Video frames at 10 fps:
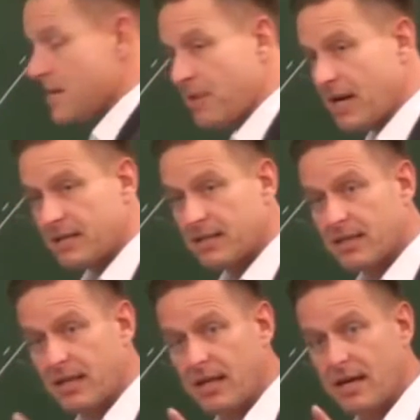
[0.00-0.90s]

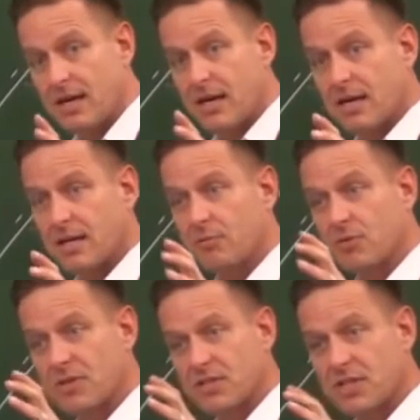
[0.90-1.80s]
independently
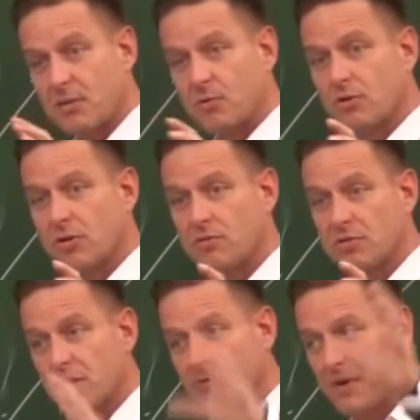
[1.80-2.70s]
come to the same
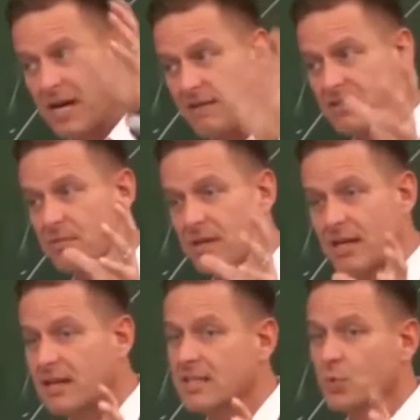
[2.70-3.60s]
conclusion. If we have
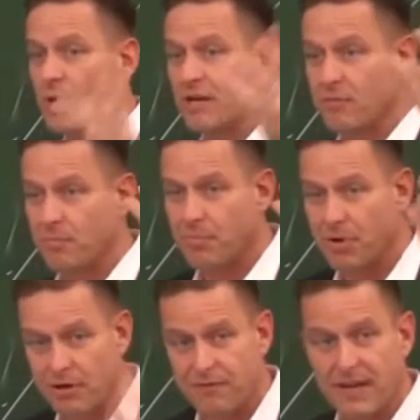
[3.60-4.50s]
something like this, we have
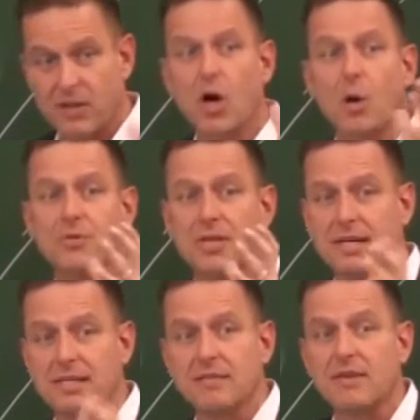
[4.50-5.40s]
perfect
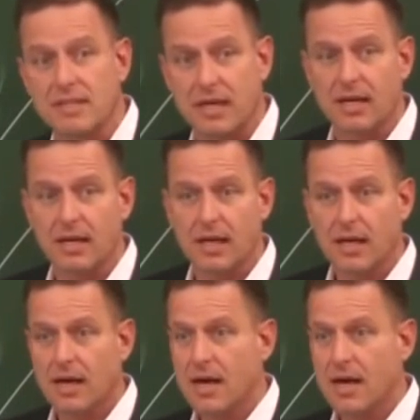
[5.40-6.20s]
objectivity.